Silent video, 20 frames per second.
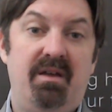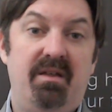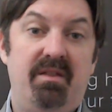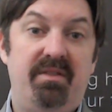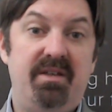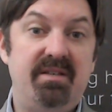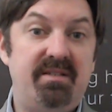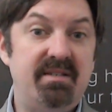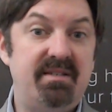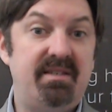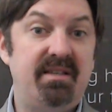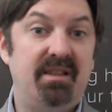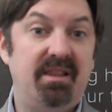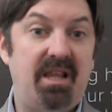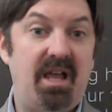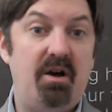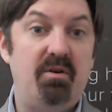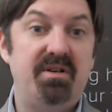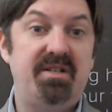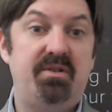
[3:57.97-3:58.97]
This is the
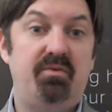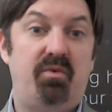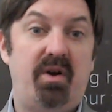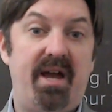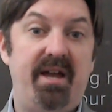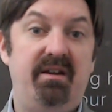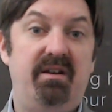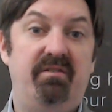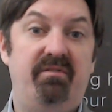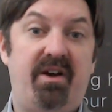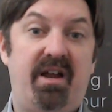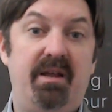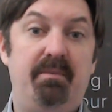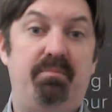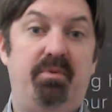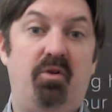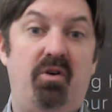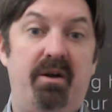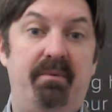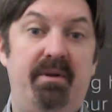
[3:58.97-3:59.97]
lowest rate of
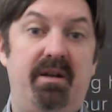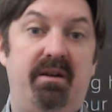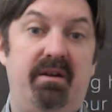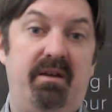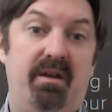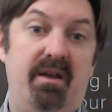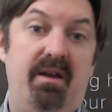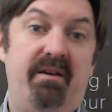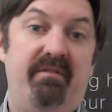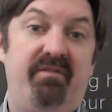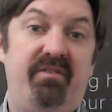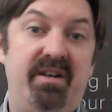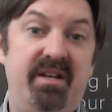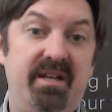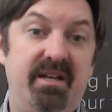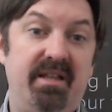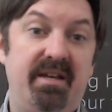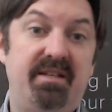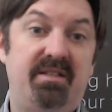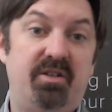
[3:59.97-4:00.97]
unemployment for
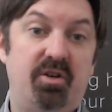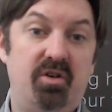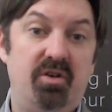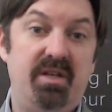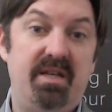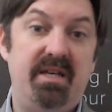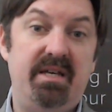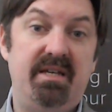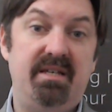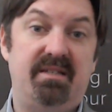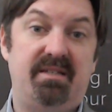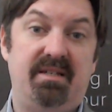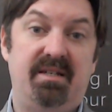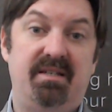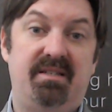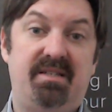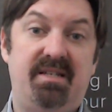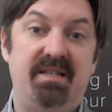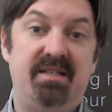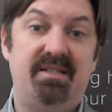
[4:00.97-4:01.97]
nearly 2 years
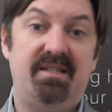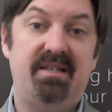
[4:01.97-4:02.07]
since